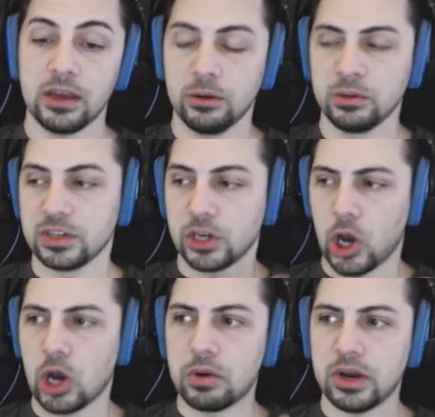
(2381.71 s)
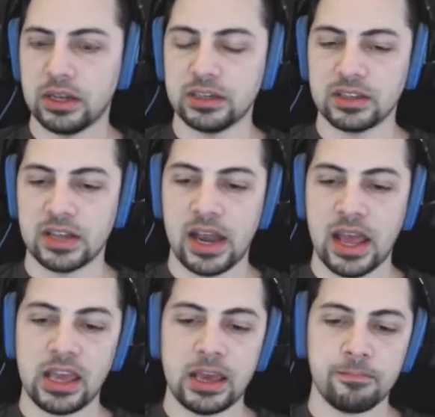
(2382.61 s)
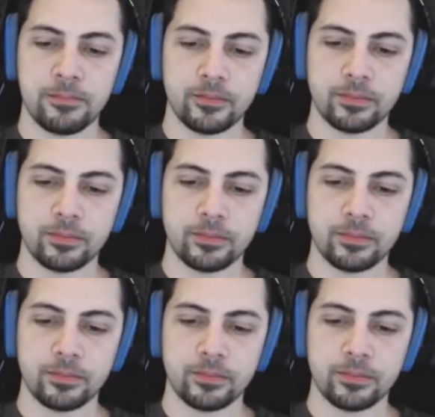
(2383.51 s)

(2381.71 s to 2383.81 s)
It was encoded into the name.